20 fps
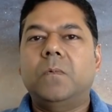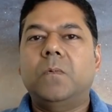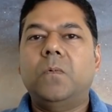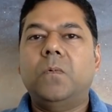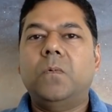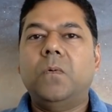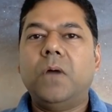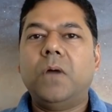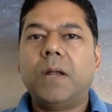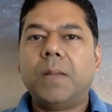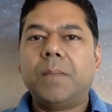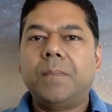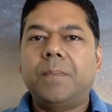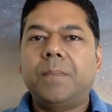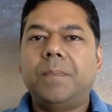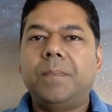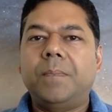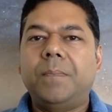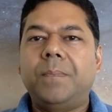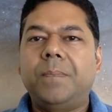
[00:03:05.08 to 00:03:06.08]
quite a
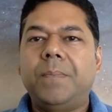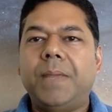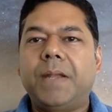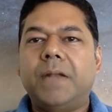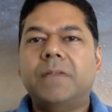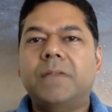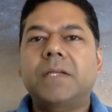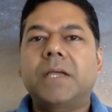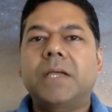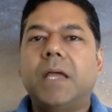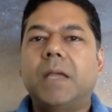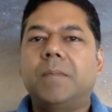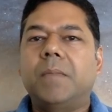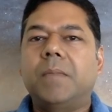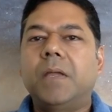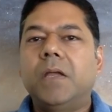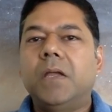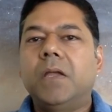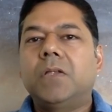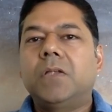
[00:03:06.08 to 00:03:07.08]
bit of time
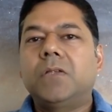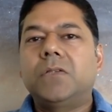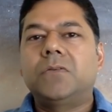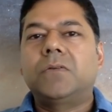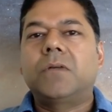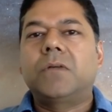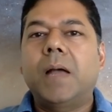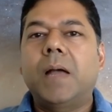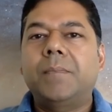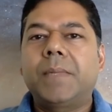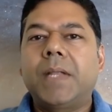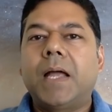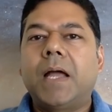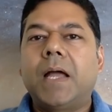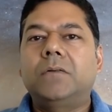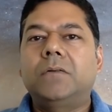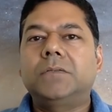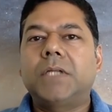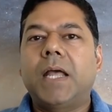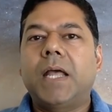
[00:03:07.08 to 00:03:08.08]
to come
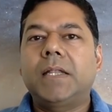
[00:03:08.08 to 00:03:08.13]
down.